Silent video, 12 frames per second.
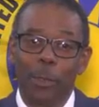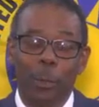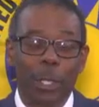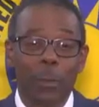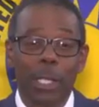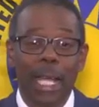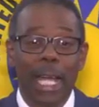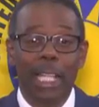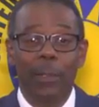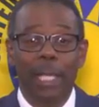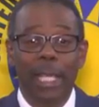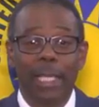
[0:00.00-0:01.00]
we will
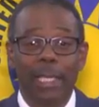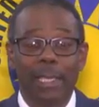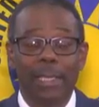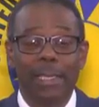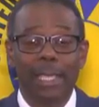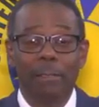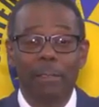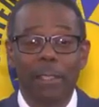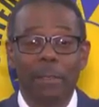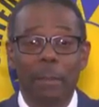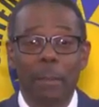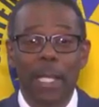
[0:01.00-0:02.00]
allocate
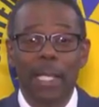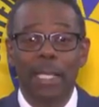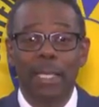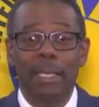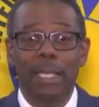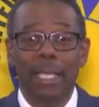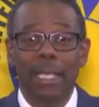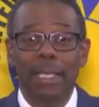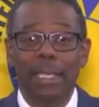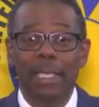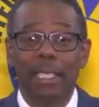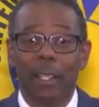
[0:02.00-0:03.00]
$7 million
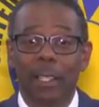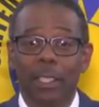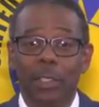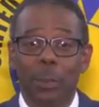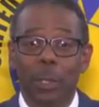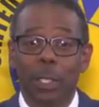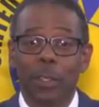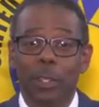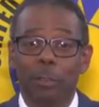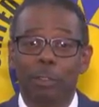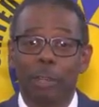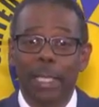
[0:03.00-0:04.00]
EC dollars worth
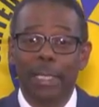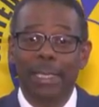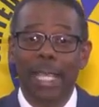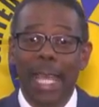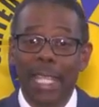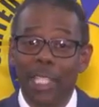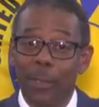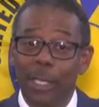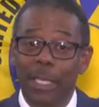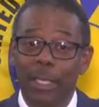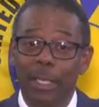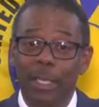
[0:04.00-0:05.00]
of grants
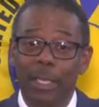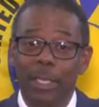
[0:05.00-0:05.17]
annually